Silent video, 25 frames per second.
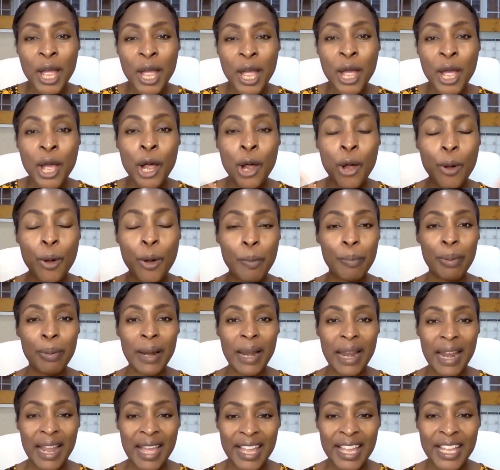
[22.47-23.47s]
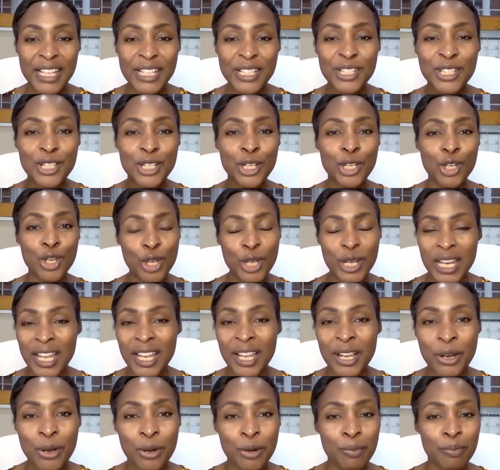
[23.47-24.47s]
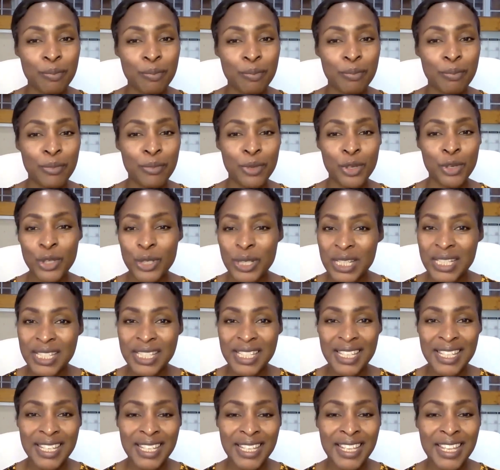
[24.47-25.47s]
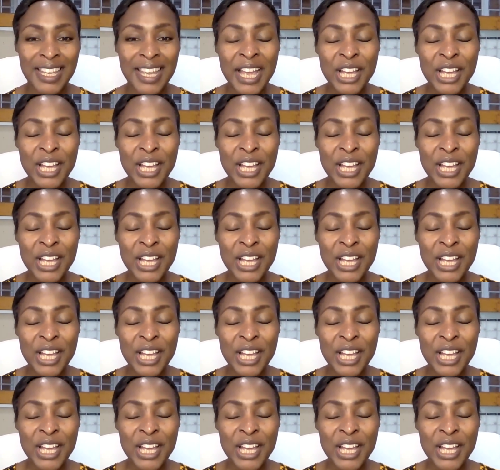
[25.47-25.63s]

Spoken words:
compliance learning community.